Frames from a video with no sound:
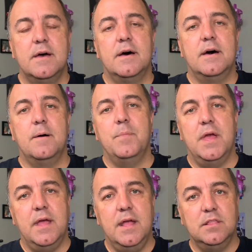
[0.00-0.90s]

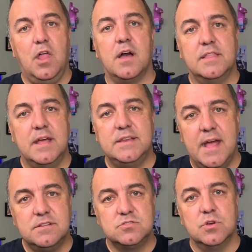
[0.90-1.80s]
And lock that
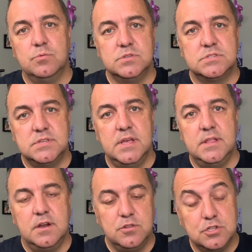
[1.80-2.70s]
down so it was
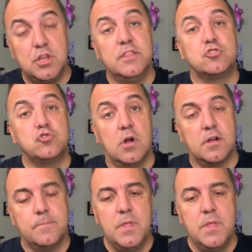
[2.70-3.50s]
in the trunk.